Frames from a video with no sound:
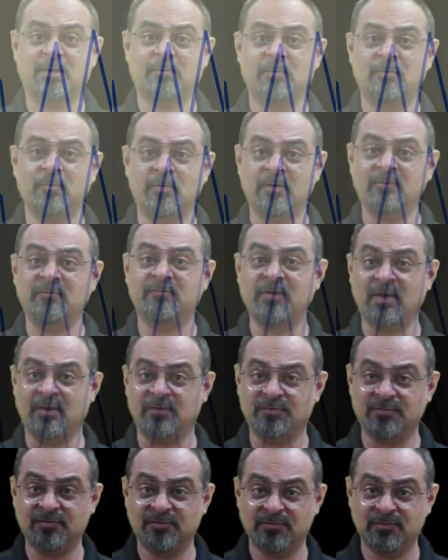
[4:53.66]
up a brave
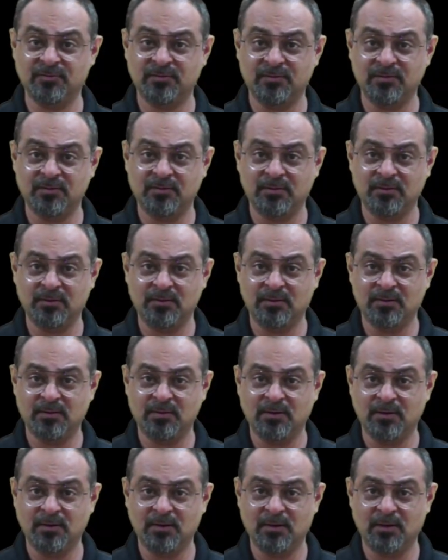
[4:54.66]
face,
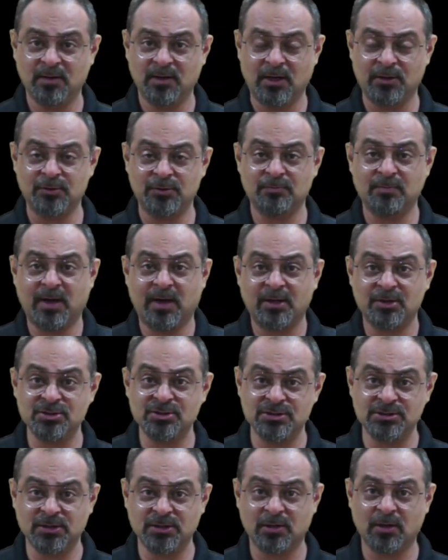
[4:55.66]
and to manage
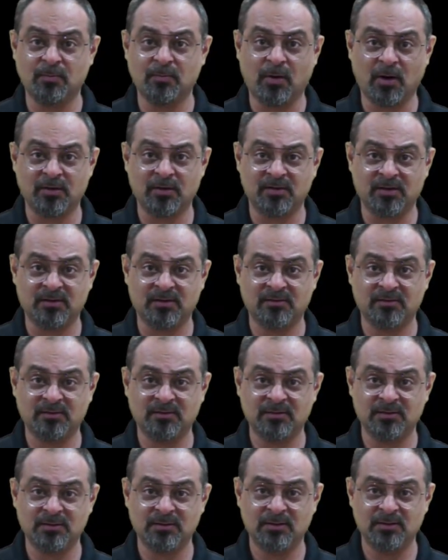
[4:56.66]
internal
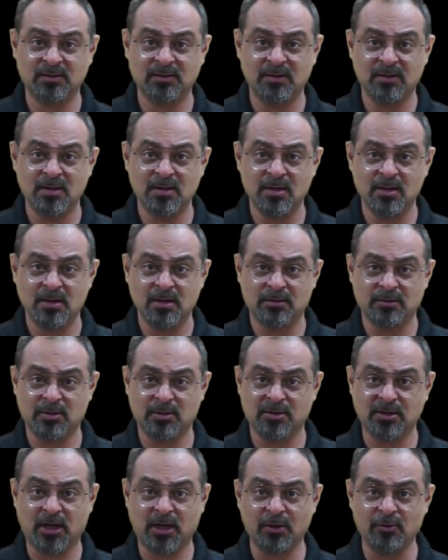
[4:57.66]
politics. The
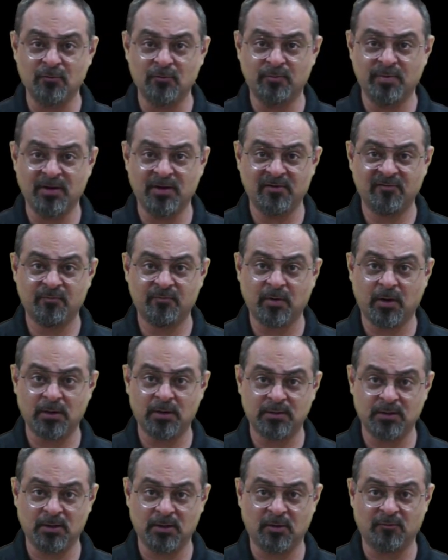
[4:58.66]
ZANU-PF
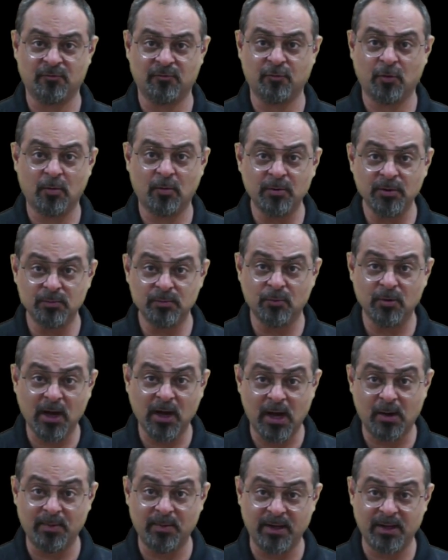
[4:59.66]
party of Robert
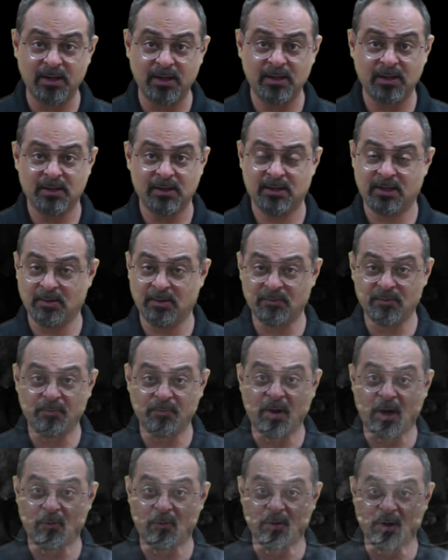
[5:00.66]
Mugabe kept
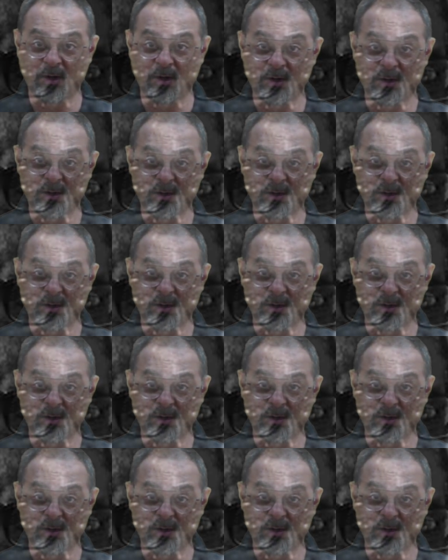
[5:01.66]
power.